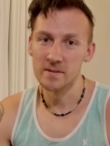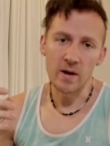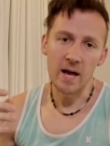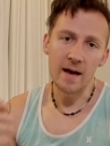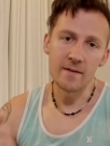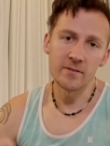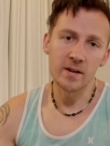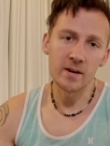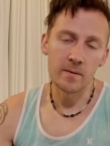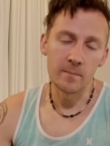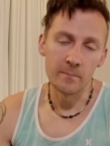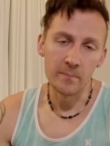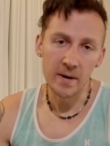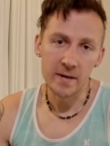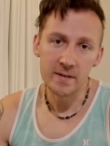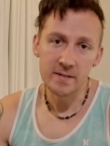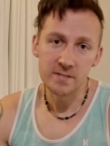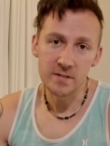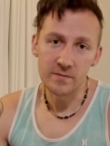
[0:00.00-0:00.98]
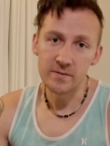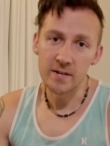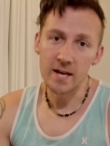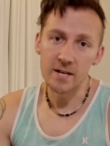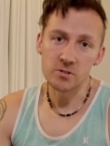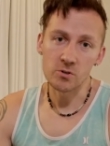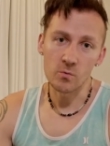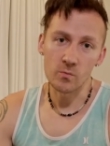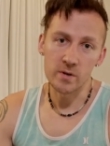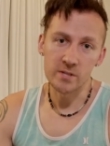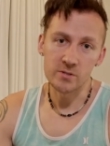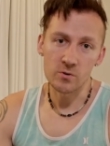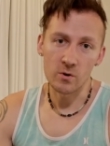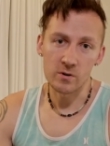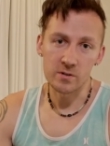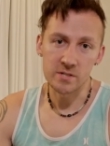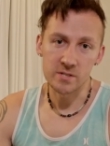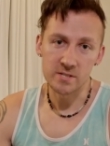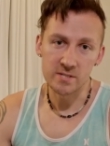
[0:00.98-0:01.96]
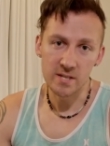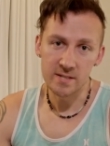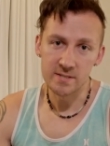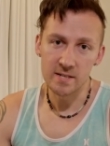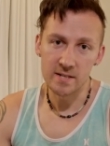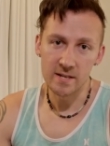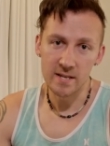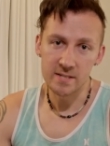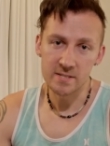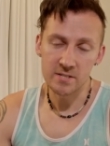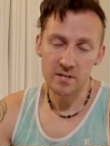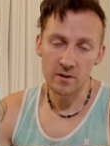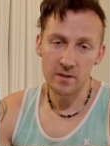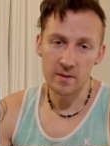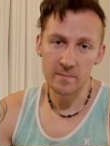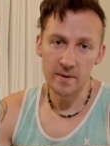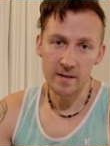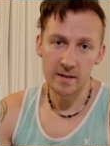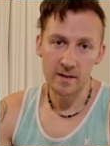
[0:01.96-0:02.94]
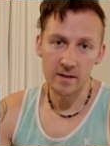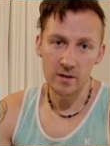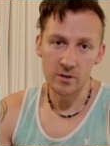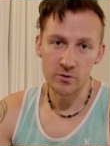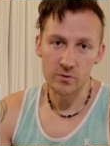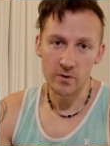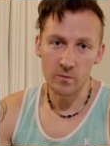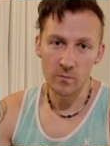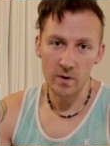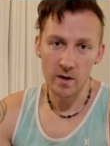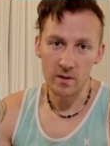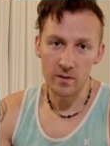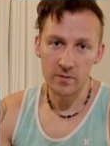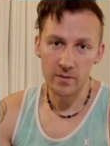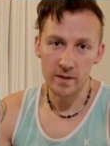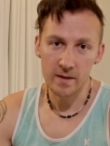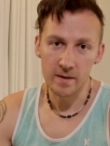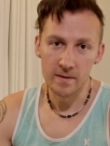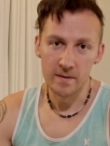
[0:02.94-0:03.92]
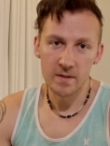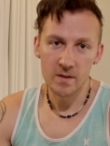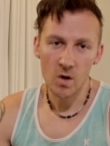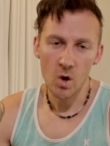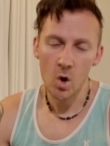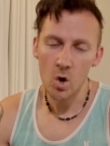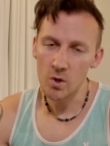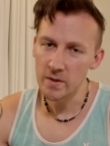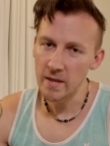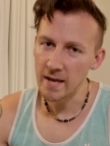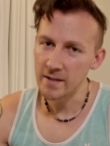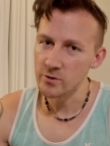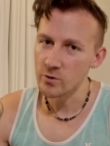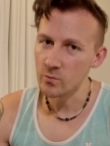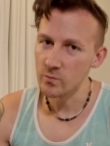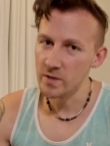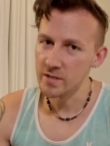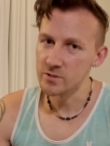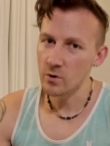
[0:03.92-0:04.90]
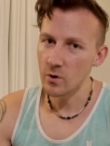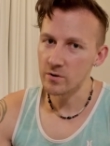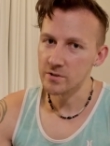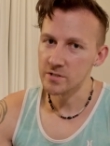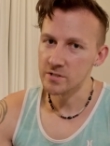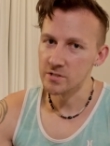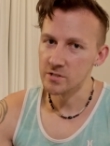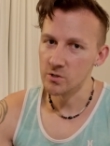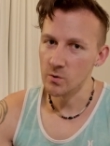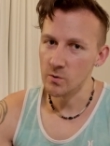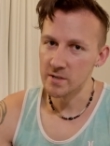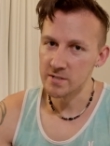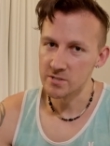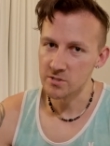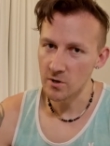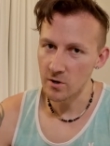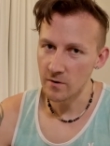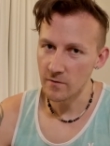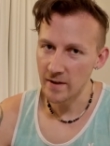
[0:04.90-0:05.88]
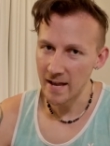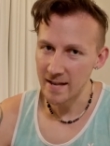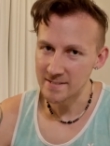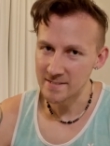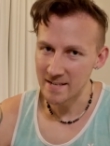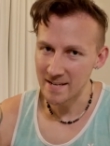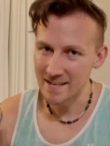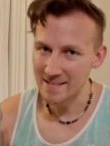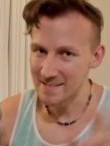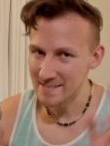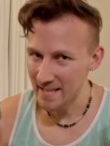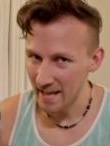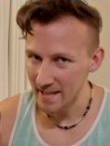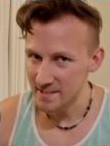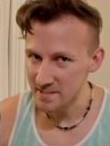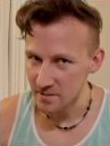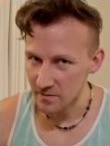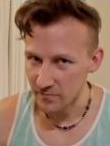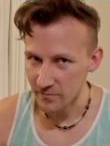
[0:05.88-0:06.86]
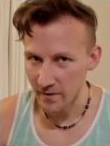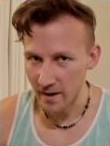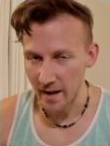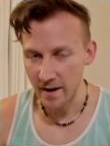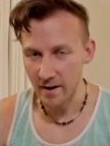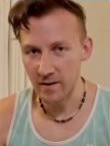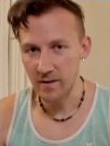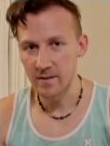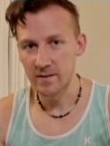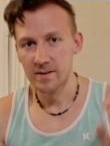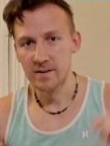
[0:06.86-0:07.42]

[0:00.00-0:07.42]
But having an abundance of natural resources doesn't necessarily make a country wealthy all natural resources do is serve as an intensifier